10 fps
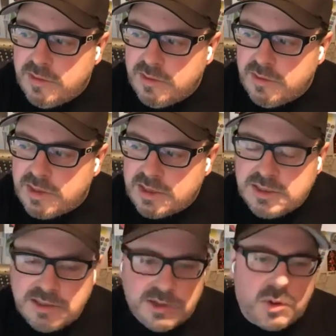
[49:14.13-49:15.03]

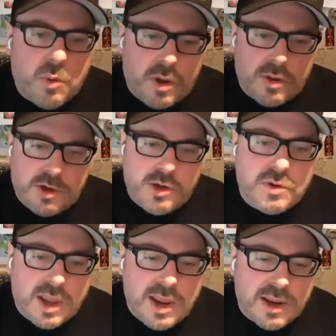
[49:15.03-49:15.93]
the quality
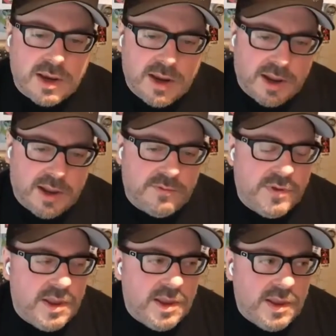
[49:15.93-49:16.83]
you can have.
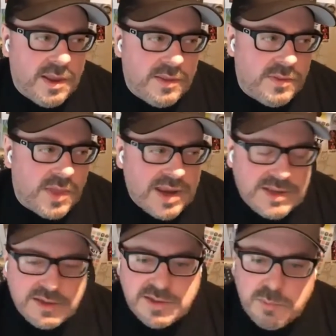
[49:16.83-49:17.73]

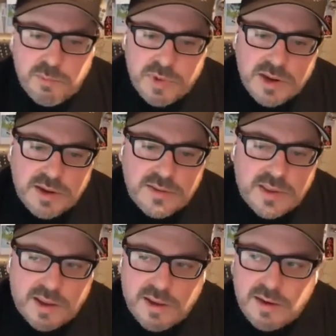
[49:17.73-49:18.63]
That doesn't mean
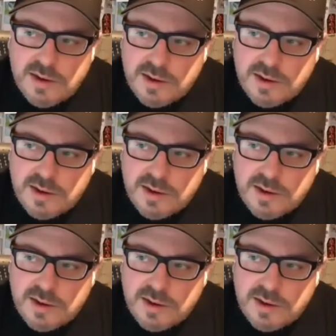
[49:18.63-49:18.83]
that